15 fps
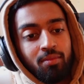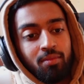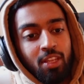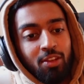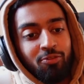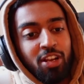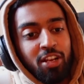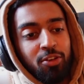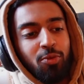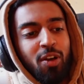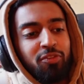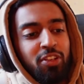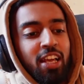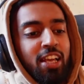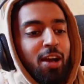I really do
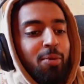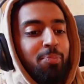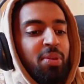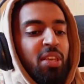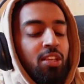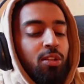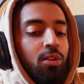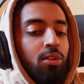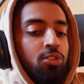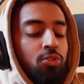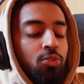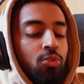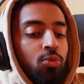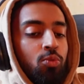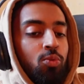have to like appeal
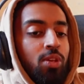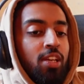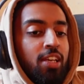to